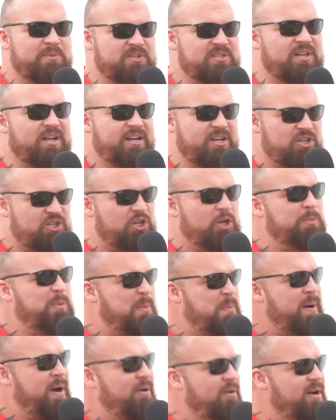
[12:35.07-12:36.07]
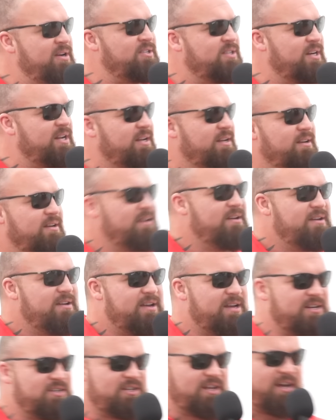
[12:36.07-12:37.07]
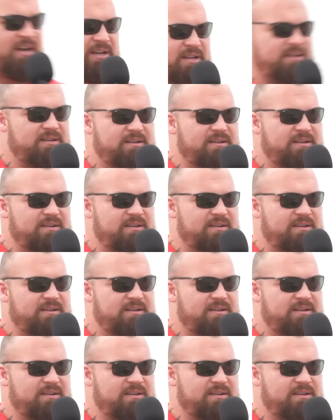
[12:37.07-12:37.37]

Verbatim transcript: as like a superpower, hasn't he? It's like